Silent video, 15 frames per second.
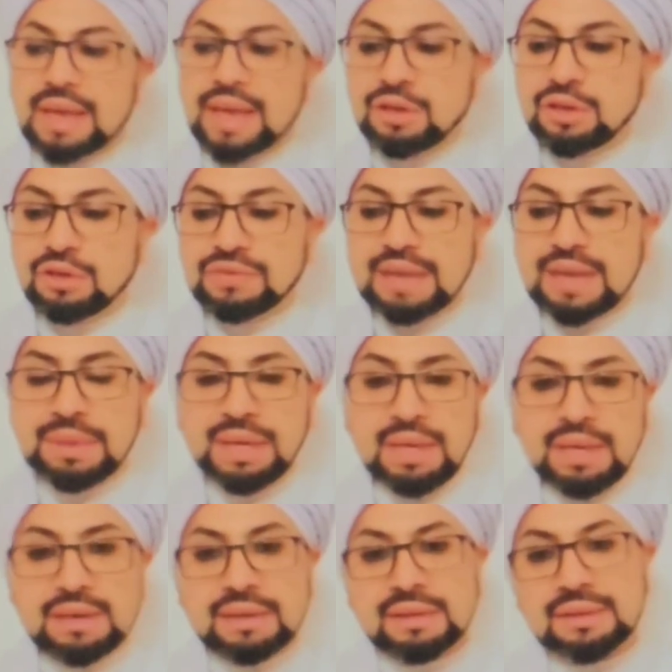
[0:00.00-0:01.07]
the head of
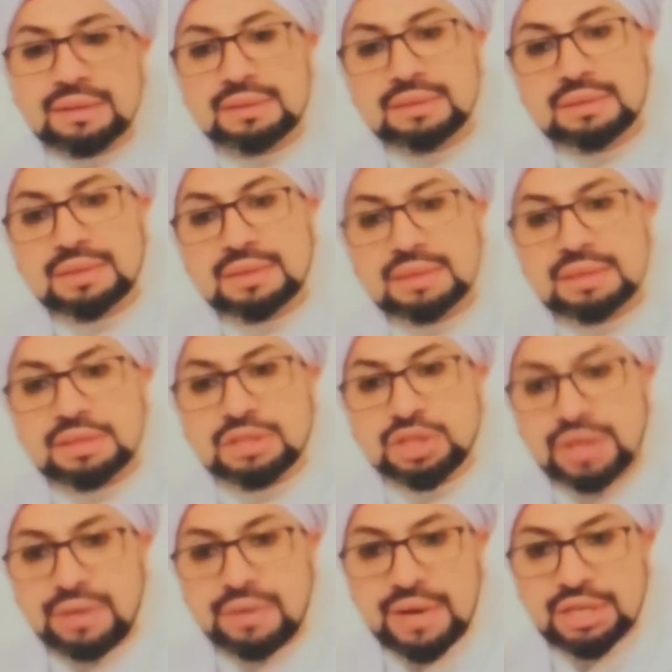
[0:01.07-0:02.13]
Tabi'in, this
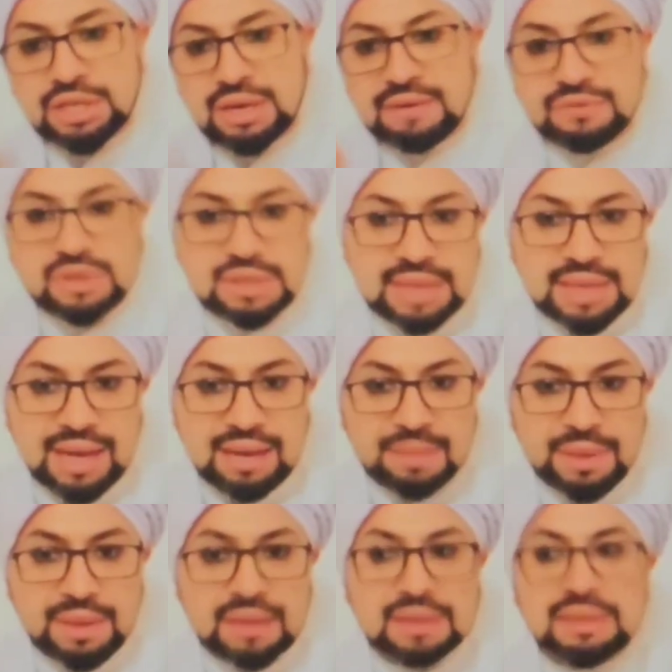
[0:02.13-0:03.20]
generation after
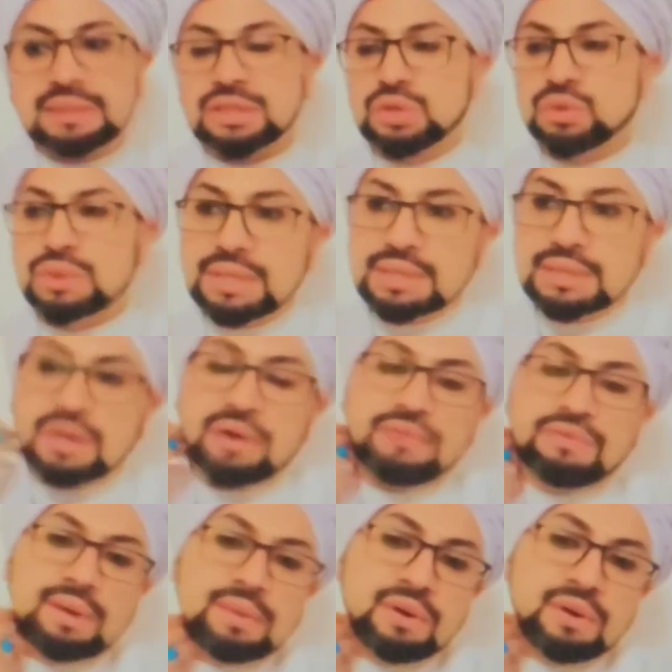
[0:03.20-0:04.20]
Sahaba student of,